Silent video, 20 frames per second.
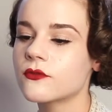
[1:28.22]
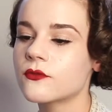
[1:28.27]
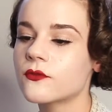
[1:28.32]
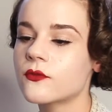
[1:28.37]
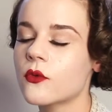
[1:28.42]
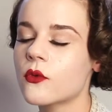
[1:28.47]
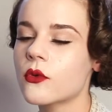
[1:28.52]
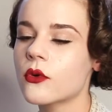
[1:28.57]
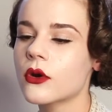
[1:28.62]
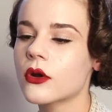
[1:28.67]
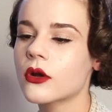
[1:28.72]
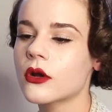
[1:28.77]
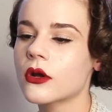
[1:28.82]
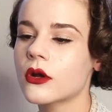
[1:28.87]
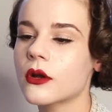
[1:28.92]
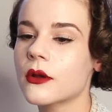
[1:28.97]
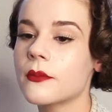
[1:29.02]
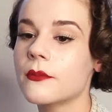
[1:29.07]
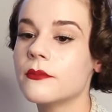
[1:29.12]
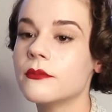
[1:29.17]

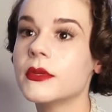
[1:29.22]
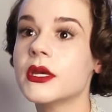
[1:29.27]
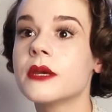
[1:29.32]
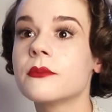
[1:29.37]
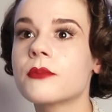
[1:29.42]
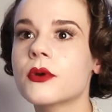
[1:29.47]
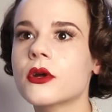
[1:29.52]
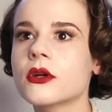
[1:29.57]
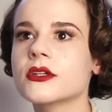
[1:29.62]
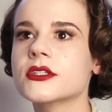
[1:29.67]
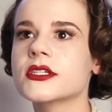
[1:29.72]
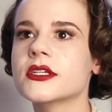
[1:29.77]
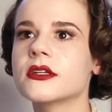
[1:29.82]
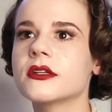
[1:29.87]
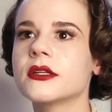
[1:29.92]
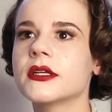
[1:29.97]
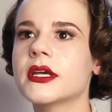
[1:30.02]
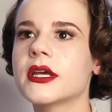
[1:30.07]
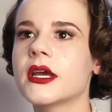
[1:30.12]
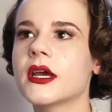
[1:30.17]
For me
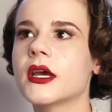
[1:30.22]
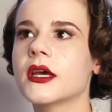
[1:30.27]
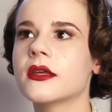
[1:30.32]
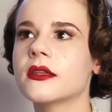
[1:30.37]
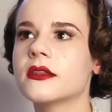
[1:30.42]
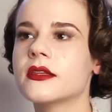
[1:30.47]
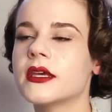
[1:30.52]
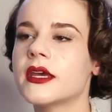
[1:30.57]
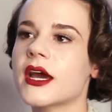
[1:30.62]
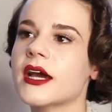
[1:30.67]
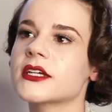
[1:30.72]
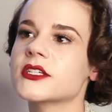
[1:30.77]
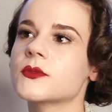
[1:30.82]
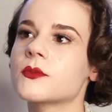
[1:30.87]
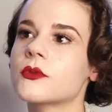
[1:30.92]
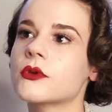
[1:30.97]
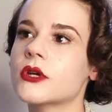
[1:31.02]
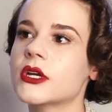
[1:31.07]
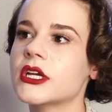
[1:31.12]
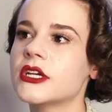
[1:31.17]
personally, the
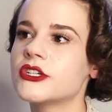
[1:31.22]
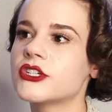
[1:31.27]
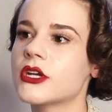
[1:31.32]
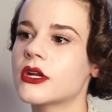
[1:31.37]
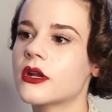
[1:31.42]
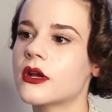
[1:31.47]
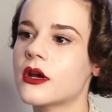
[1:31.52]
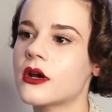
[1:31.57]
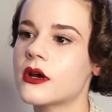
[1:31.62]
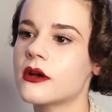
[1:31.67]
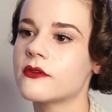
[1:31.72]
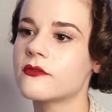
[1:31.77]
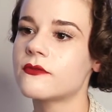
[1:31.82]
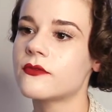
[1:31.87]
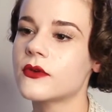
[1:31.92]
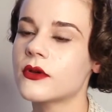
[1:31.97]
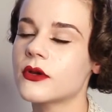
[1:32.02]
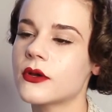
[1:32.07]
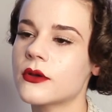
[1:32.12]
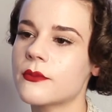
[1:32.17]
exploration
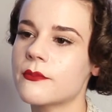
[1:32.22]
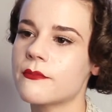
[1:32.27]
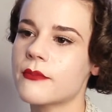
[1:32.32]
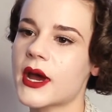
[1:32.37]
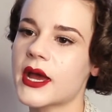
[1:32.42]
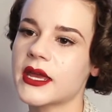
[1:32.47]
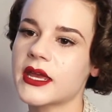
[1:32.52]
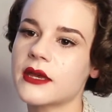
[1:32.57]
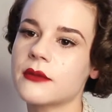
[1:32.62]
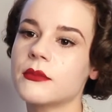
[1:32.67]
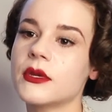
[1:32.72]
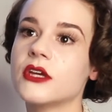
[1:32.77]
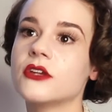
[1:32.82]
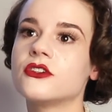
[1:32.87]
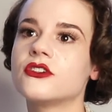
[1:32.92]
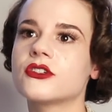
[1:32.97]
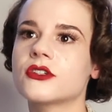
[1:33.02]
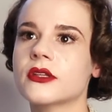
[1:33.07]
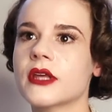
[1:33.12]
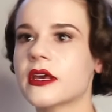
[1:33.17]
of my
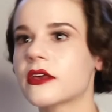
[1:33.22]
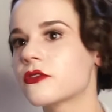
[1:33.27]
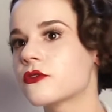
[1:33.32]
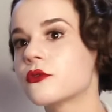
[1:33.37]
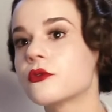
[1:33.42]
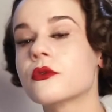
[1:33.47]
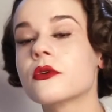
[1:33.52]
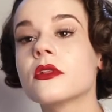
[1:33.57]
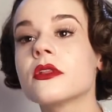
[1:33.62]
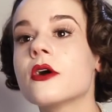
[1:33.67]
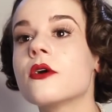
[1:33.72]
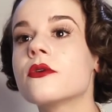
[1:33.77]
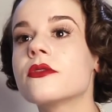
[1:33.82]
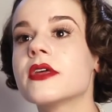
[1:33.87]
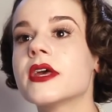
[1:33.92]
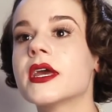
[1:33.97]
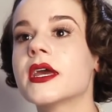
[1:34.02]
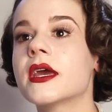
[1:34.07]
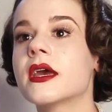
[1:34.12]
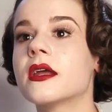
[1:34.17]
image like through
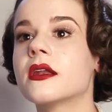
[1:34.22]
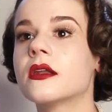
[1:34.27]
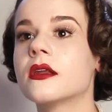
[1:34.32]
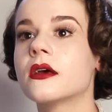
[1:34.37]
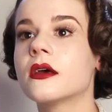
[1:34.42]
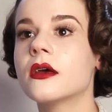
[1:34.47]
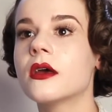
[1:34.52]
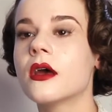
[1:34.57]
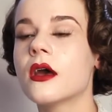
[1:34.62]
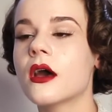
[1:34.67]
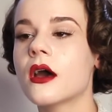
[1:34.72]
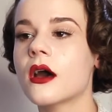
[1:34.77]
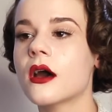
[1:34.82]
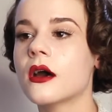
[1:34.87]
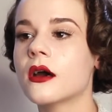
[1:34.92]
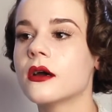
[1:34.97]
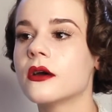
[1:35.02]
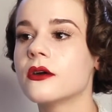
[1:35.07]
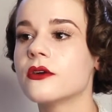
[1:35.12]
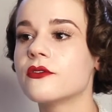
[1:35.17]
clothing
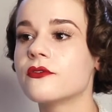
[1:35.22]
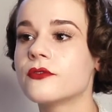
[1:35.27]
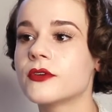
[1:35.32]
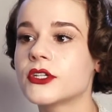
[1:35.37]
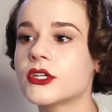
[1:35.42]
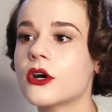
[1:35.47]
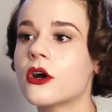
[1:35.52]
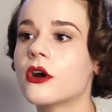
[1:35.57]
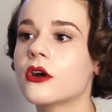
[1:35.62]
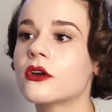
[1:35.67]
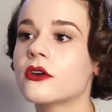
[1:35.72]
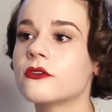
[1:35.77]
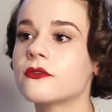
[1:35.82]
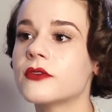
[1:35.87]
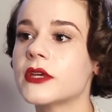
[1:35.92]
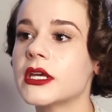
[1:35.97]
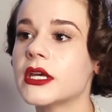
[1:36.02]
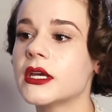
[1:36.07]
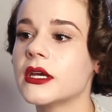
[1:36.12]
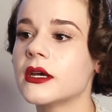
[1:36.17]
and
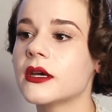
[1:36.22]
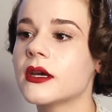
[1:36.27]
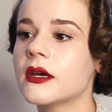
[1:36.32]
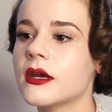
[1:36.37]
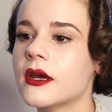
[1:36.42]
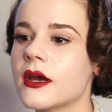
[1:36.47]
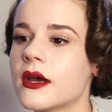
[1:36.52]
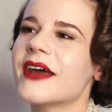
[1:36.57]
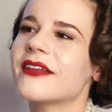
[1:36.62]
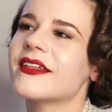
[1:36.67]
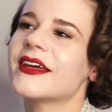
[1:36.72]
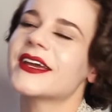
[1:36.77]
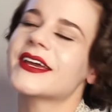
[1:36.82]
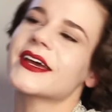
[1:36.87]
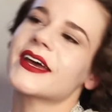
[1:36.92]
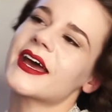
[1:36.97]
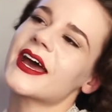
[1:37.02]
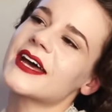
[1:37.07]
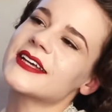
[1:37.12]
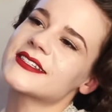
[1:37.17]
photography, I
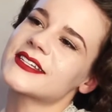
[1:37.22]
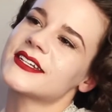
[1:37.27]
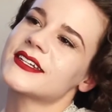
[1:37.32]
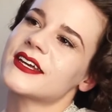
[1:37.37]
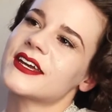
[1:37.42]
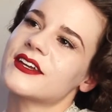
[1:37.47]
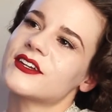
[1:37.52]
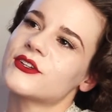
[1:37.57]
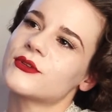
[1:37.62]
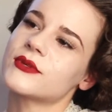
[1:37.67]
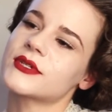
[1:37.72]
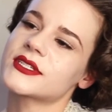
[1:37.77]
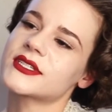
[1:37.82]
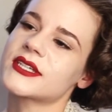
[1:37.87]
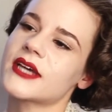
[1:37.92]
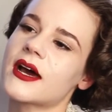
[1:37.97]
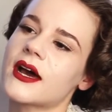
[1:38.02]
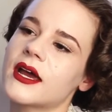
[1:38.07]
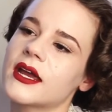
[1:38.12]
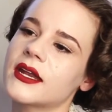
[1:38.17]
like hesitate to
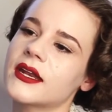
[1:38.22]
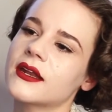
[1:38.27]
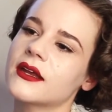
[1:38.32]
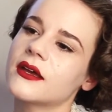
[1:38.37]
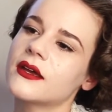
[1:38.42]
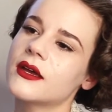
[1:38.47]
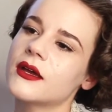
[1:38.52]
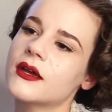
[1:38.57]
assign